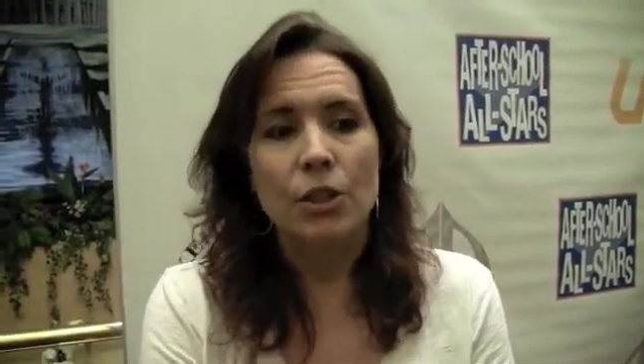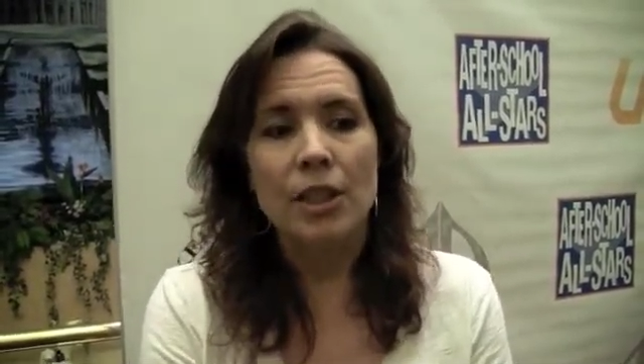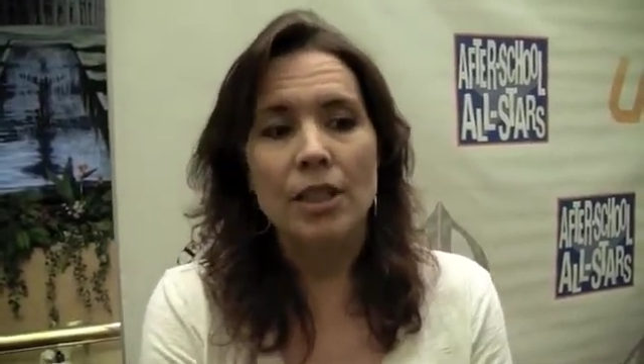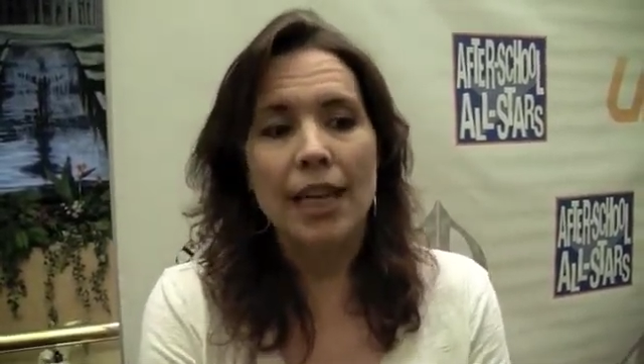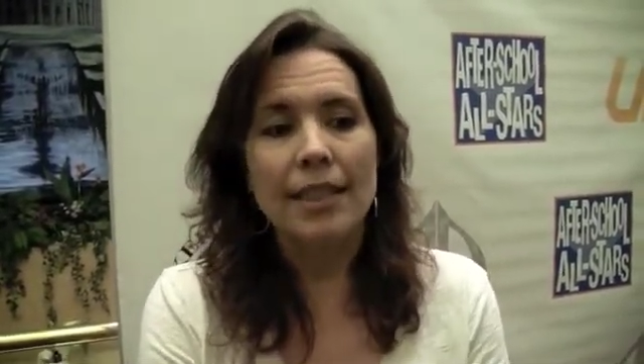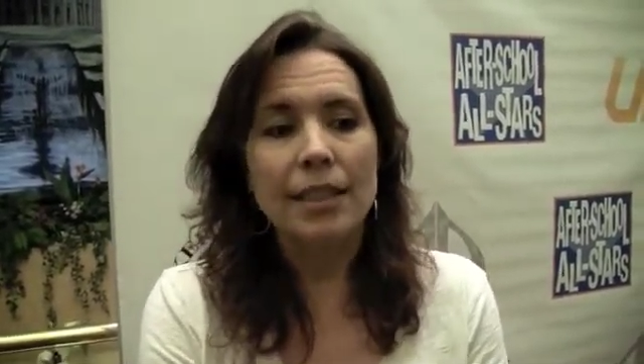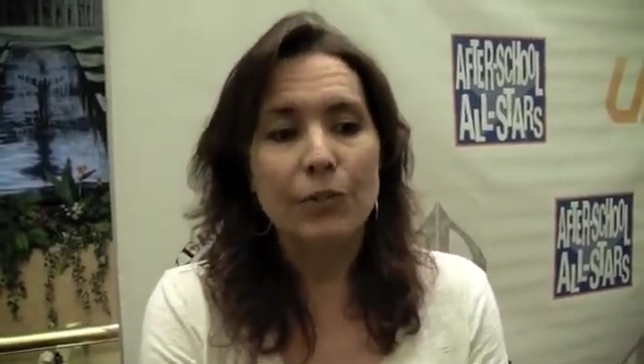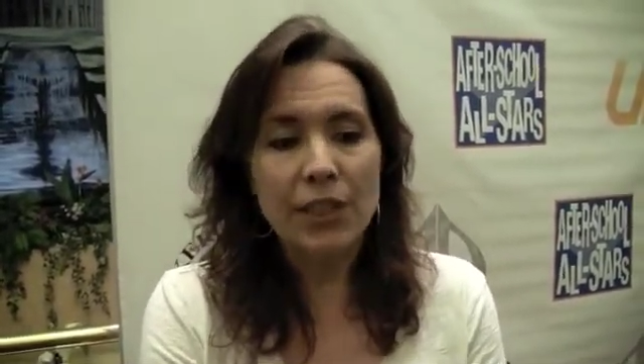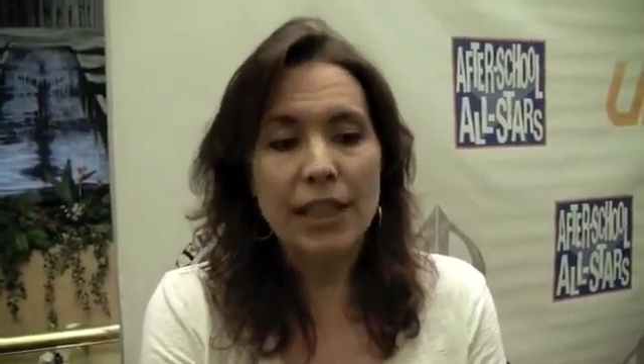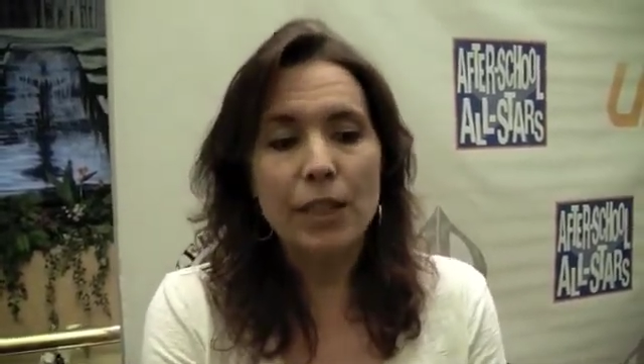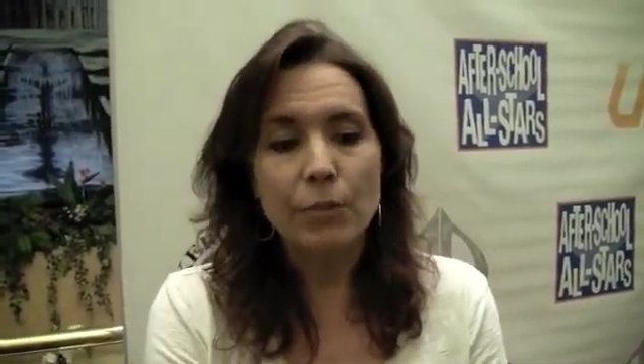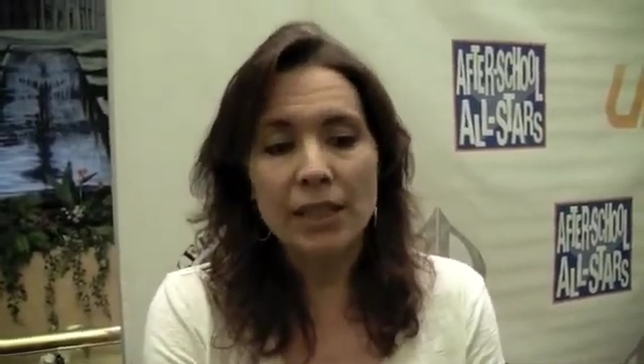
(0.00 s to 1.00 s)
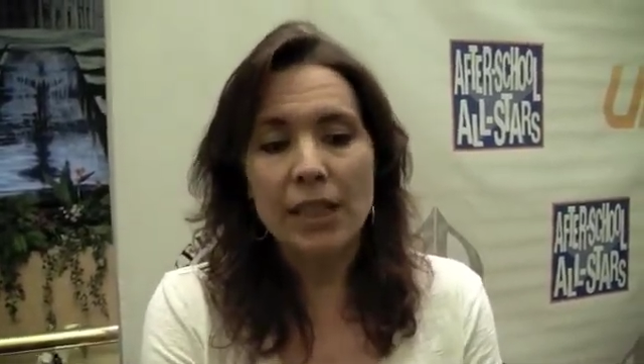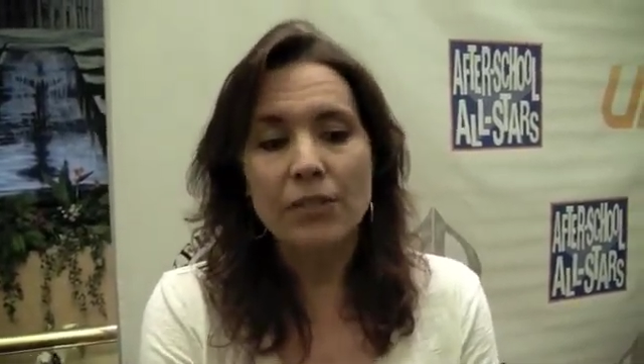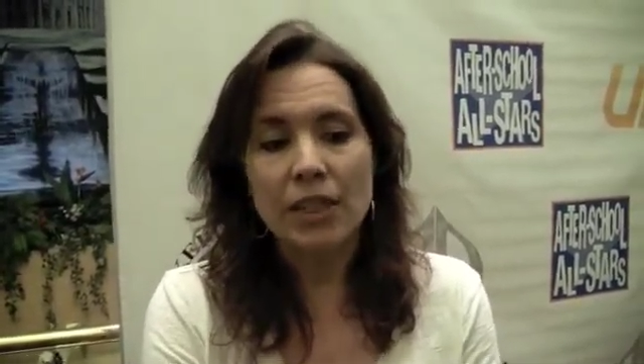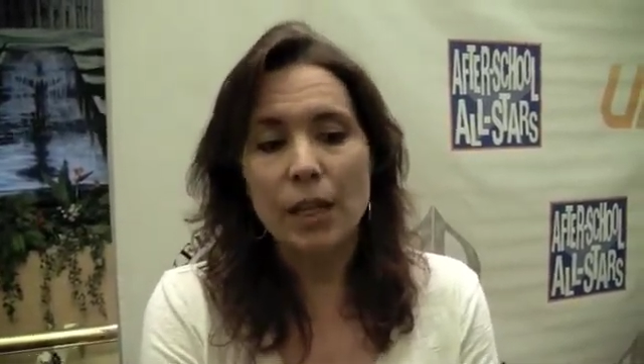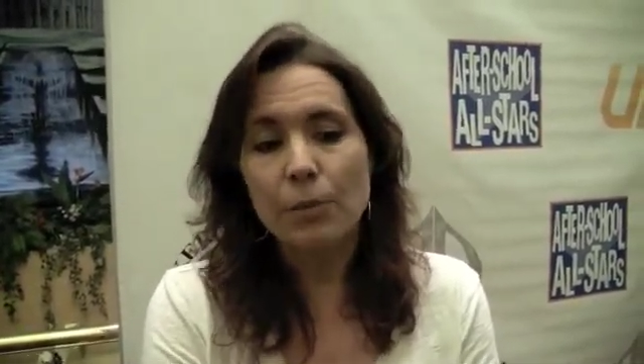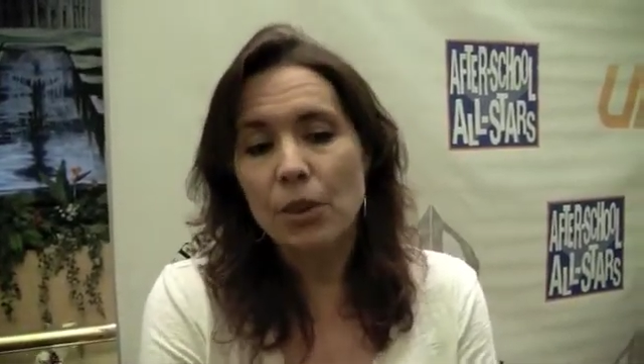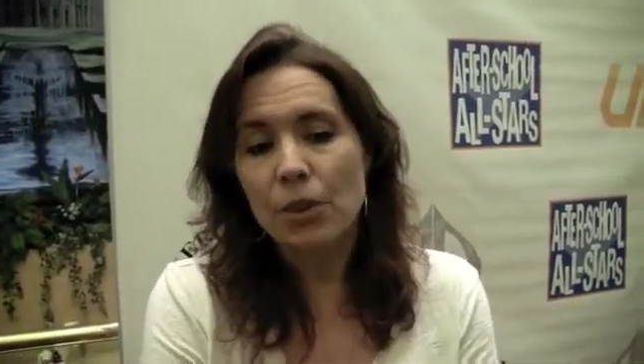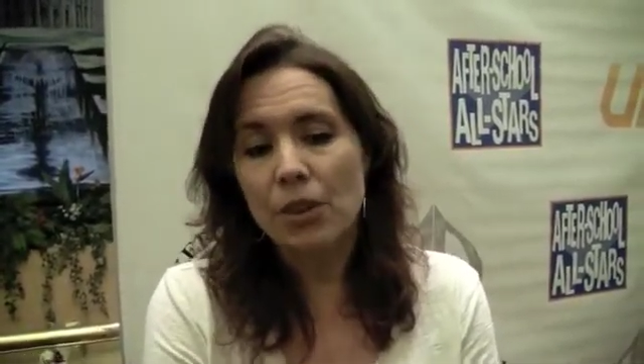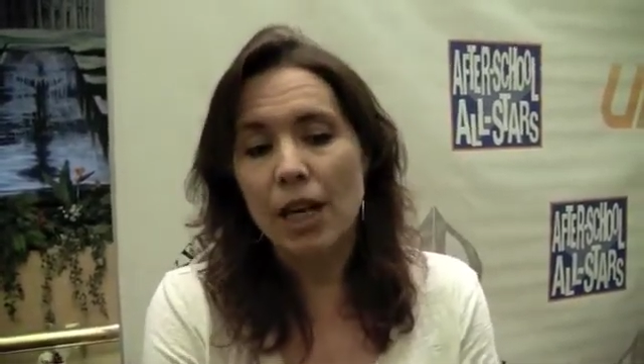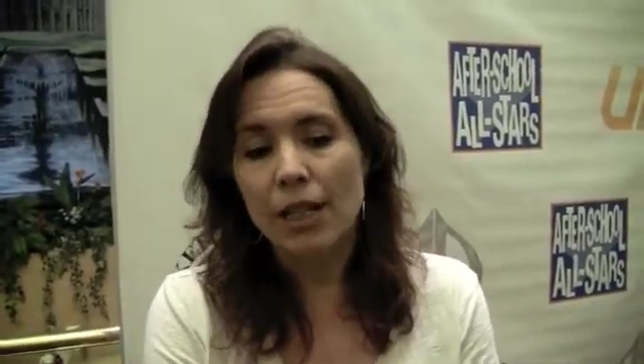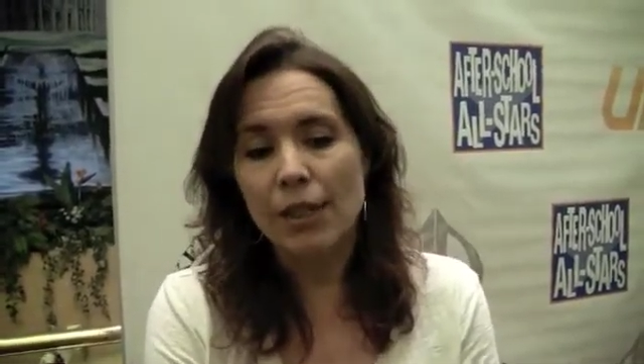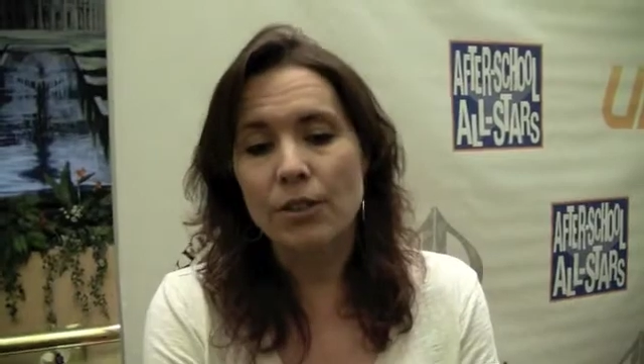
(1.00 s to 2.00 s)
the sites have set themselves up so they're
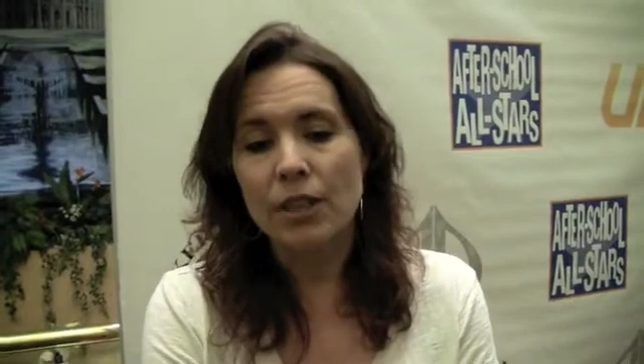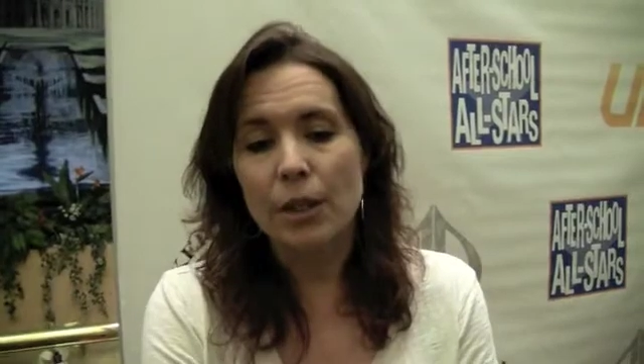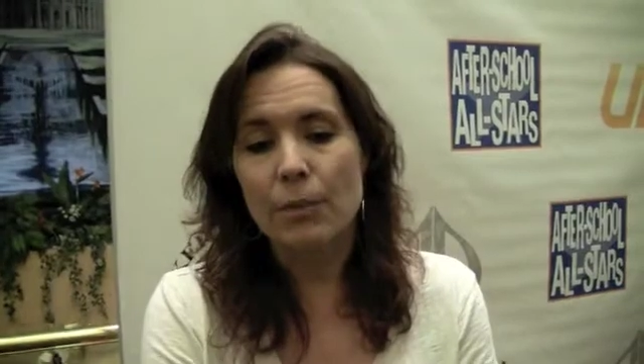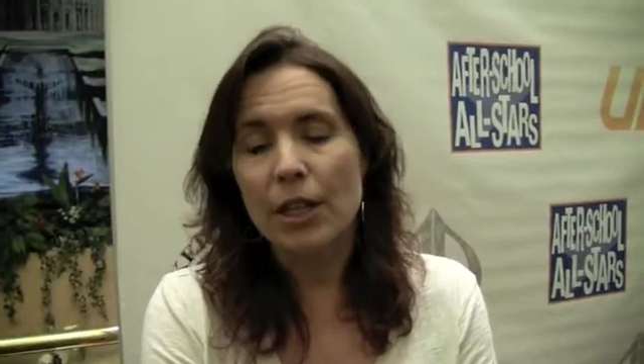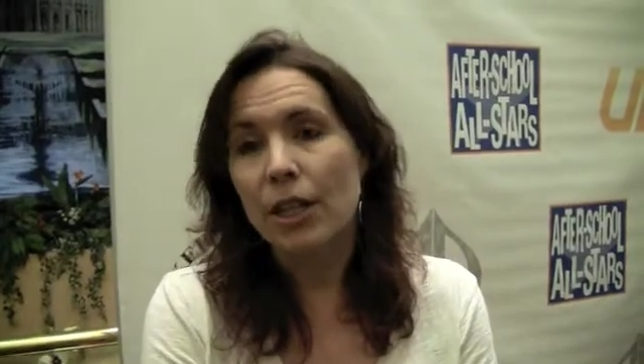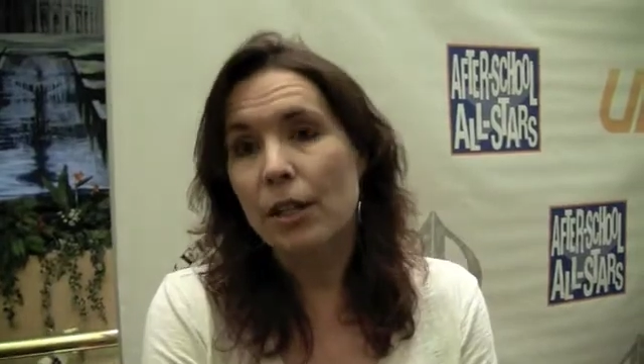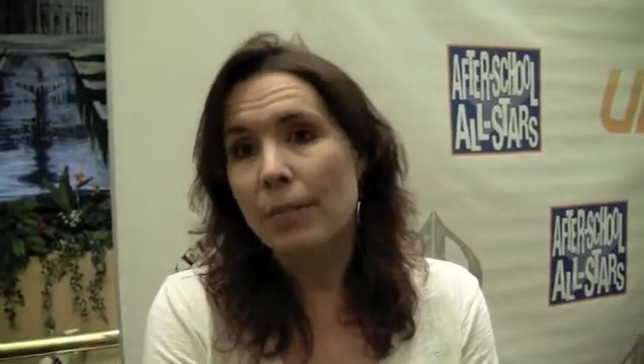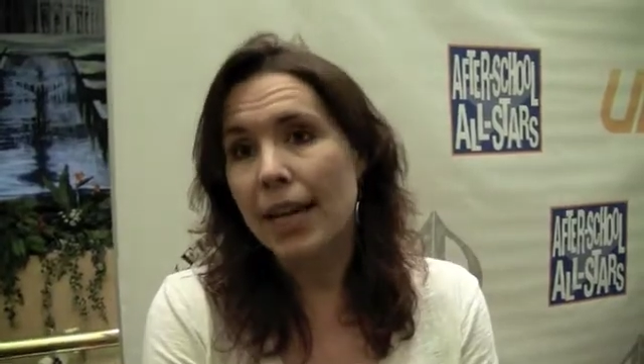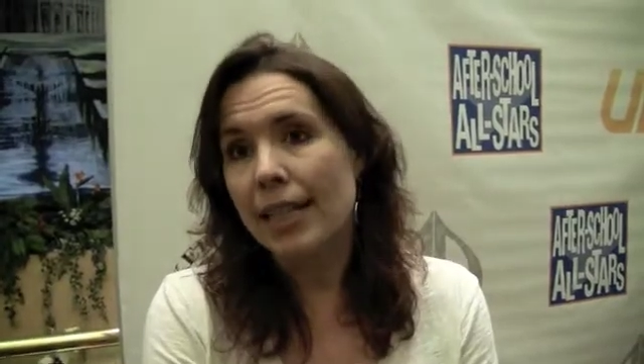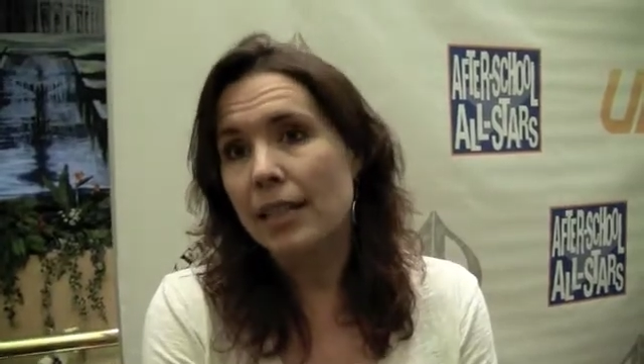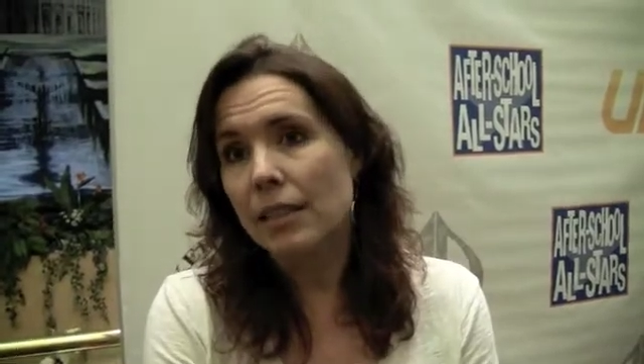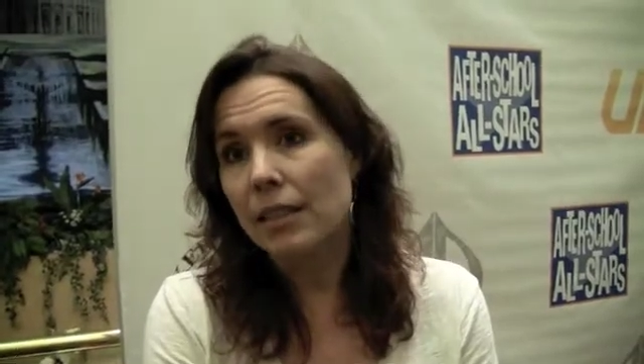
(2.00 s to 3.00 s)
not using American banks,